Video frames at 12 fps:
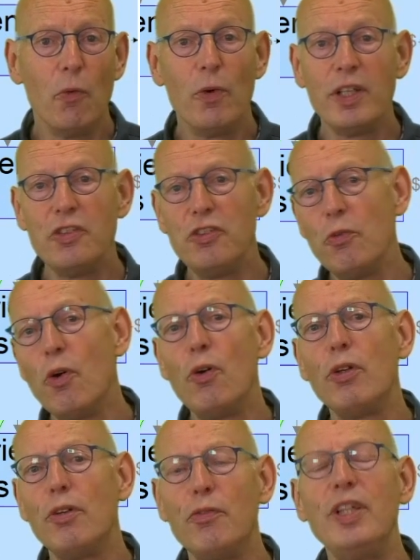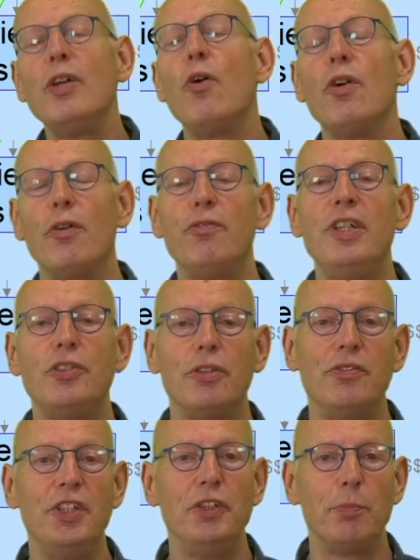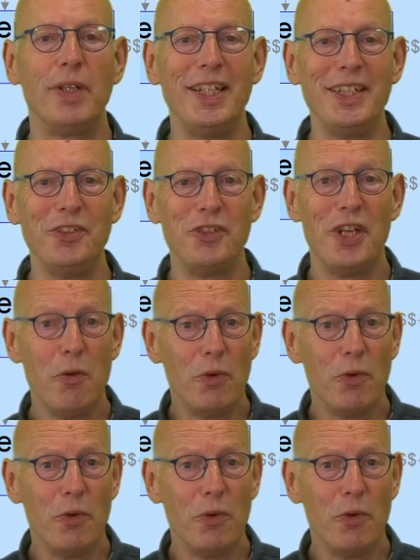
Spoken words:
What is the role of each of these players?